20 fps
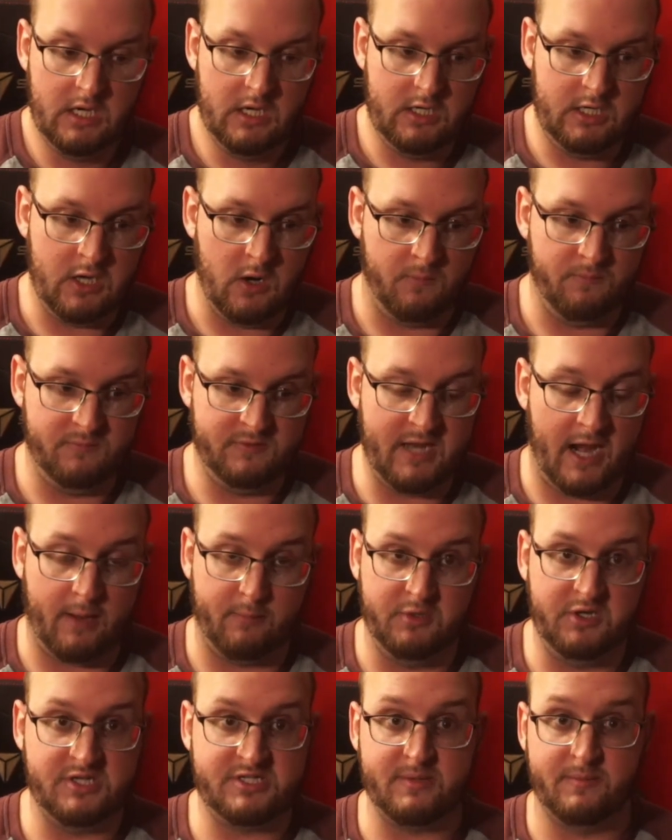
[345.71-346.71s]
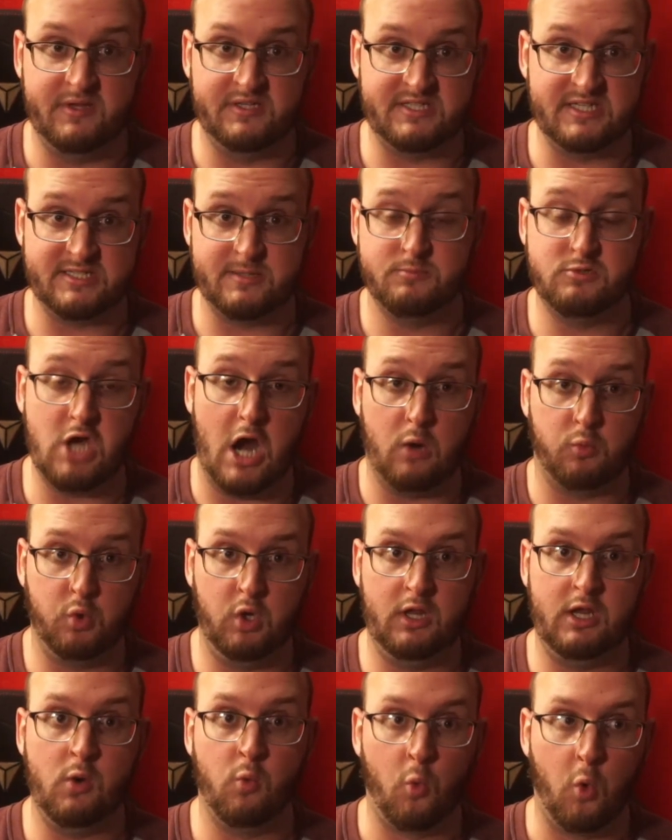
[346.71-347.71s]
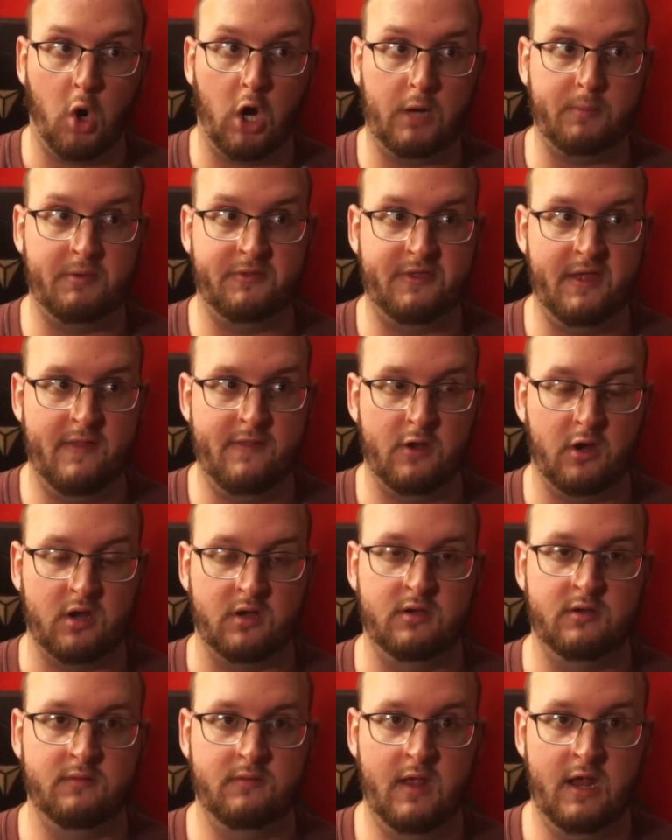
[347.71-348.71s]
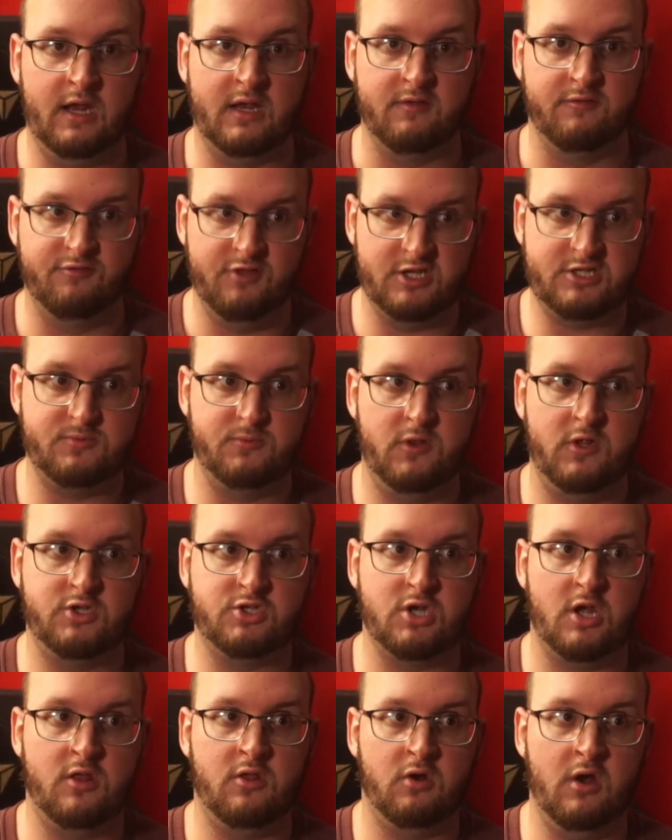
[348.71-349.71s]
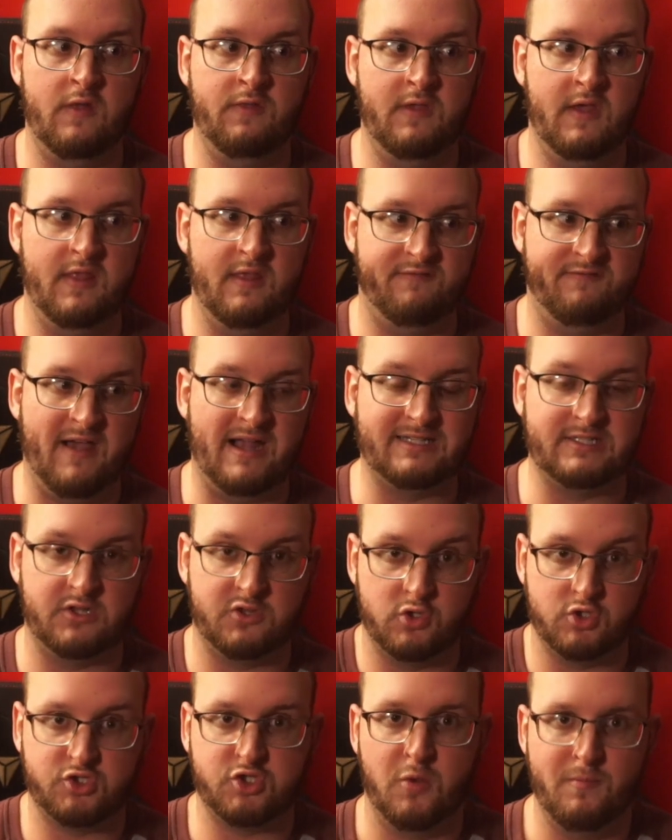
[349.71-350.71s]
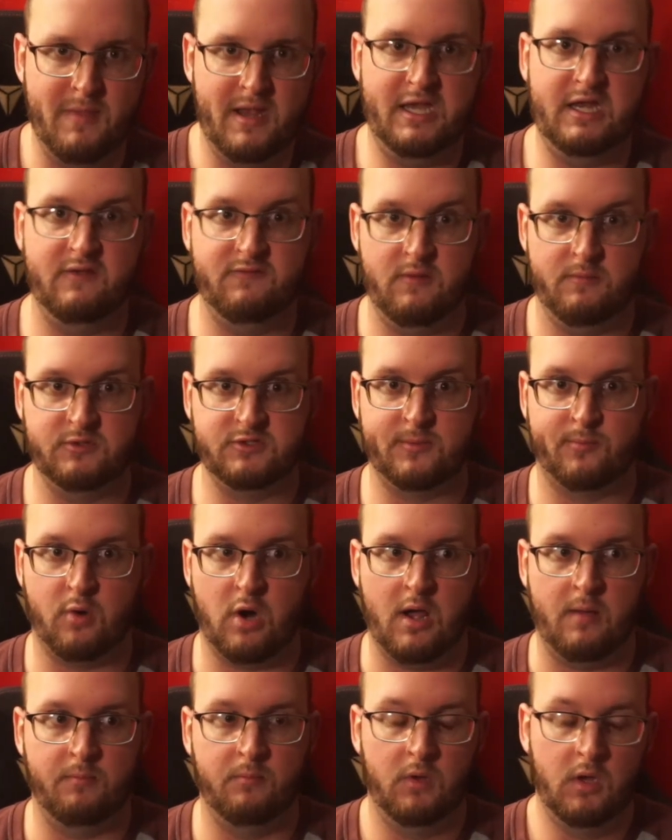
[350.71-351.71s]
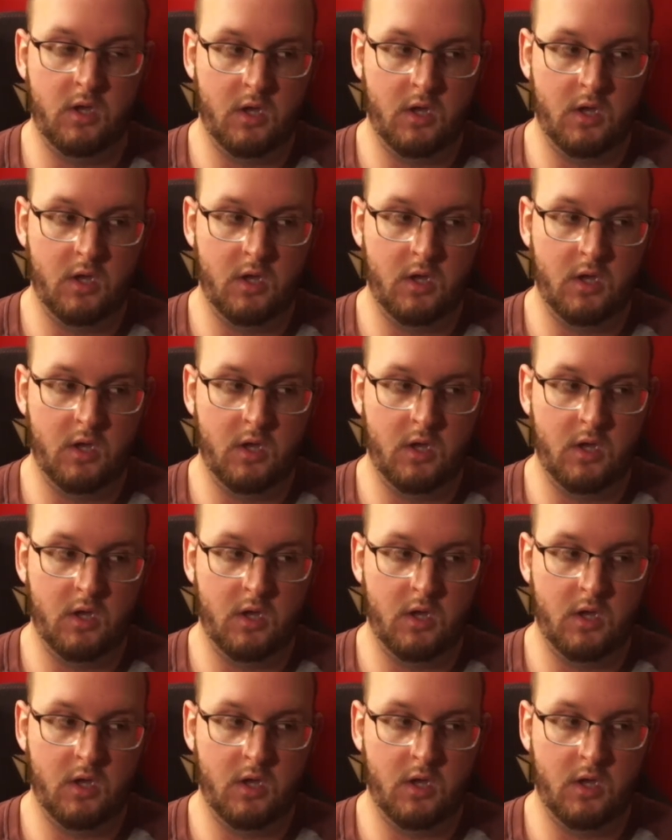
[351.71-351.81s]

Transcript: you know, not only do some of these systems not really work, but then they're in confliction with each other, and then the fact that there's so many of them is a problem.